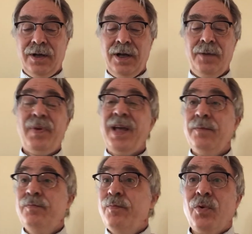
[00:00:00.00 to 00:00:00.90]
uh,
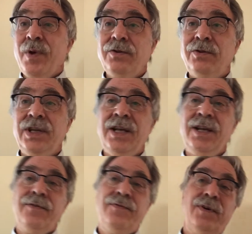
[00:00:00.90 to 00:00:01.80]
paid parental
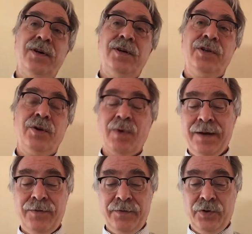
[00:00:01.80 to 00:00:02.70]
leave on the
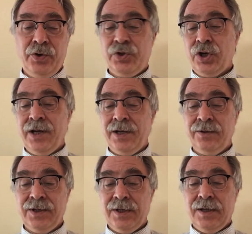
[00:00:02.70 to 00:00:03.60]
arrival of a new
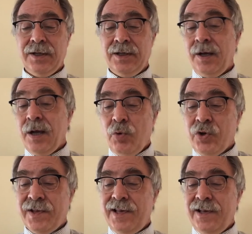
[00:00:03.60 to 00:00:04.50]
child, uh,
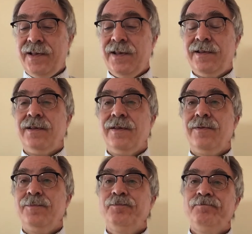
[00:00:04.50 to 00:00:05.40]
emergency assistance.